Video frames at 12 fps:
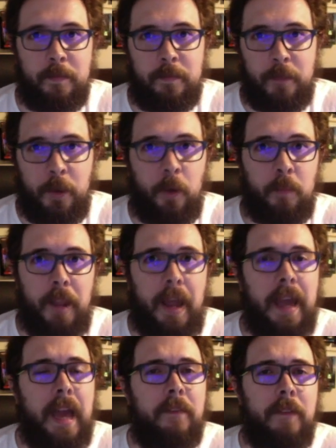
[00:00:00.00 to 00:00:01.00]
film that
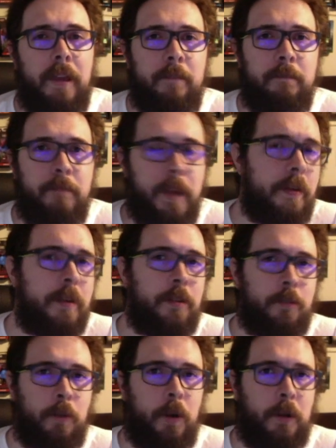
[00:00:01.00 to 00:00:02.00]
I have a very
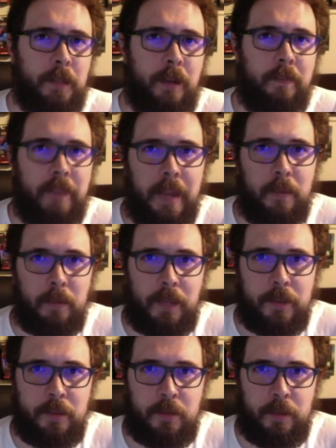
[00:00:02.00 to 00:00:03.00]
strong love-hate
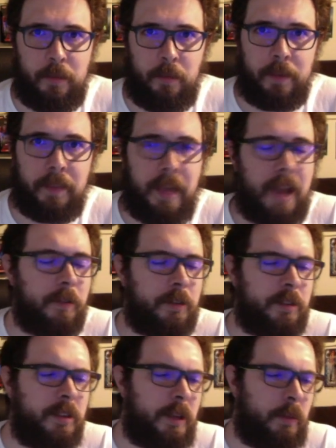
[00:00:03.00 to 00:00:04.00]
relationship with ever
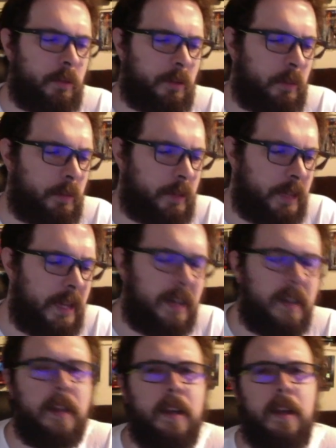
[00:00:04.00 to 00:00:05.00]
since I was a little
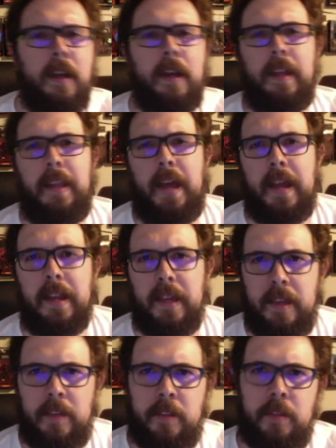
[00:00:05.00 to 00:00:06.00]
kid, and that
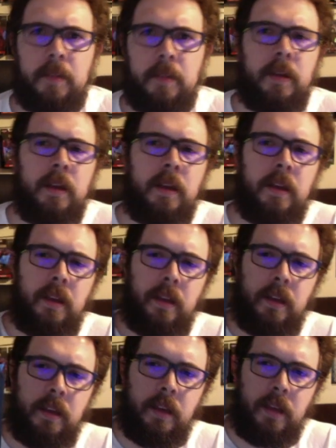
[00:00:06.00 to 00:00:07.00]
is
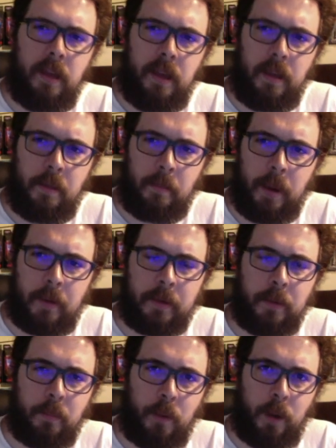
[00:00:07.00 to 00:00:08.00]
An
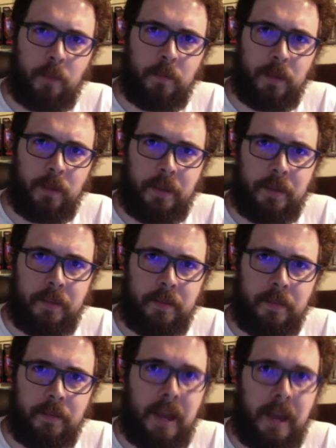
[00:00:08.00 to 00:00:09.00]
American Werewolf in London.
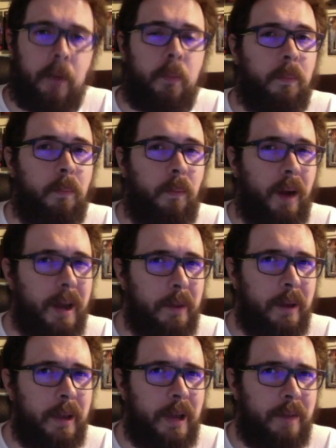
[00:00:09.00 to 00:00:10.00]
Now, why
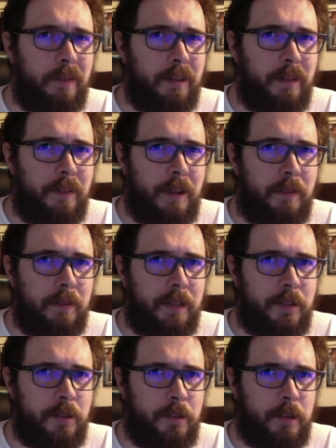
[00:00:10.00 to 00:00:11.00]
do I have a love-hate
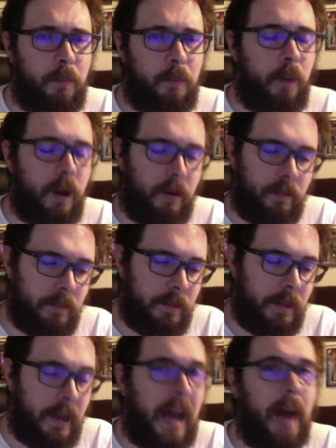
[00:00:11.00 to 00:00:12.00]
relationship? Well,
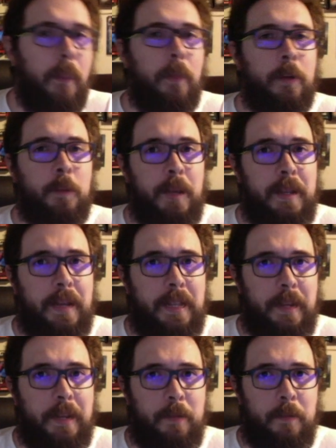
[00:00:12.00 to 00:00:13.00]
I will explain that
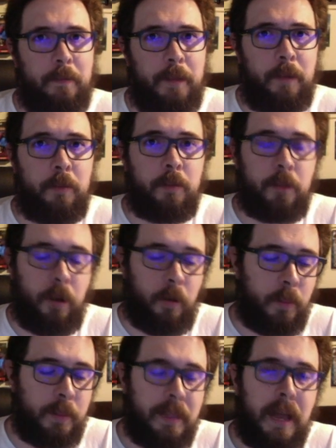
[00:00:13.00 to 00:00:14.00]
later in the video. So,
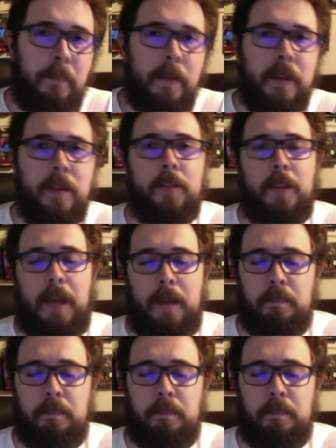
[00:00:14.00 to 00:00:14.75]
with that being said,